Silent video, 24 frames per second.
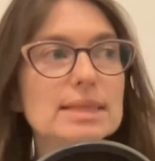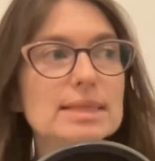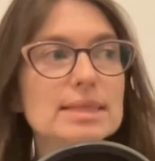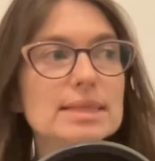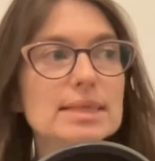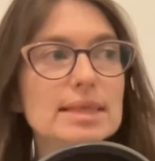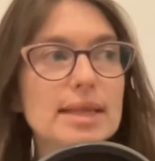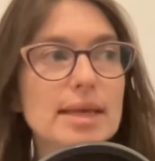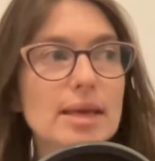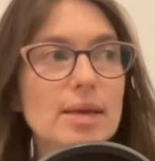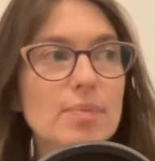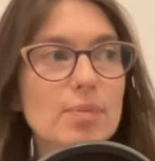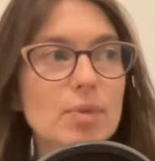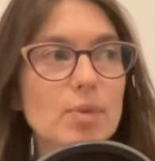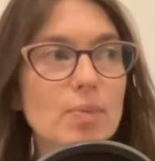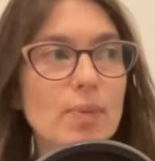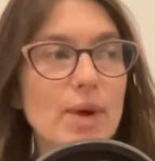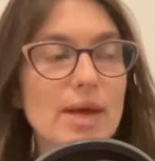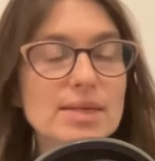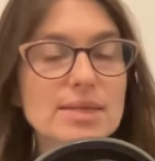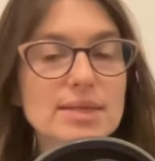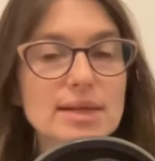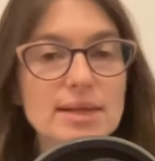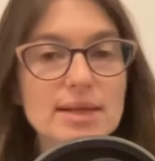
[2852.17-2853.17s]
sleep
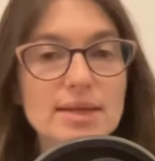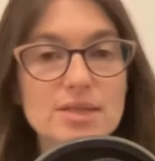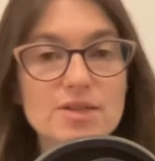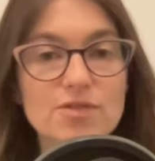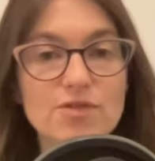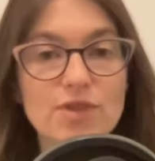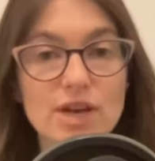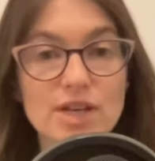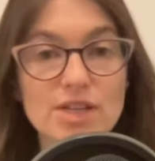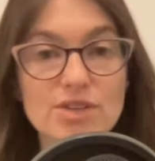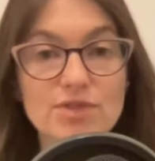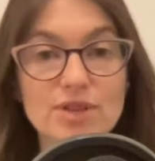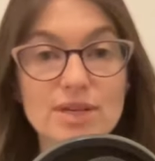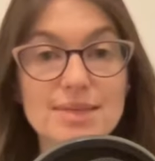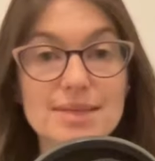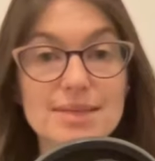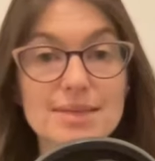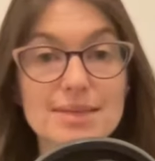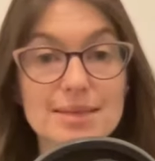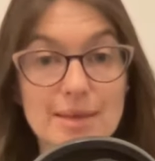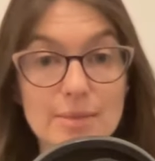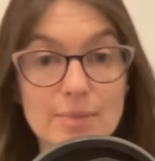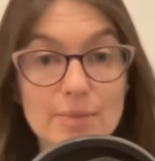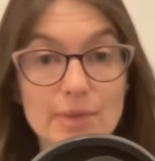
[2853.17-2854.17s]
basically as effectively as
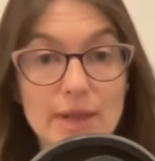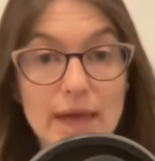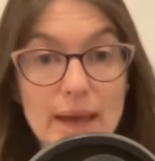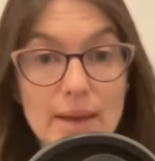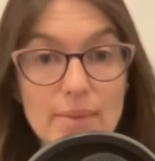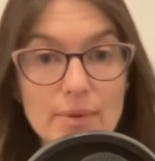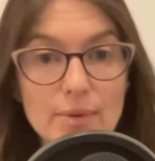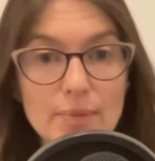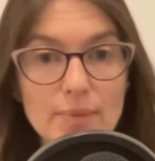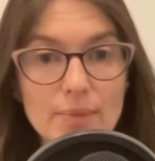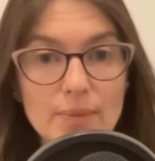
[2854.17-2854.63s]
a sleep lab.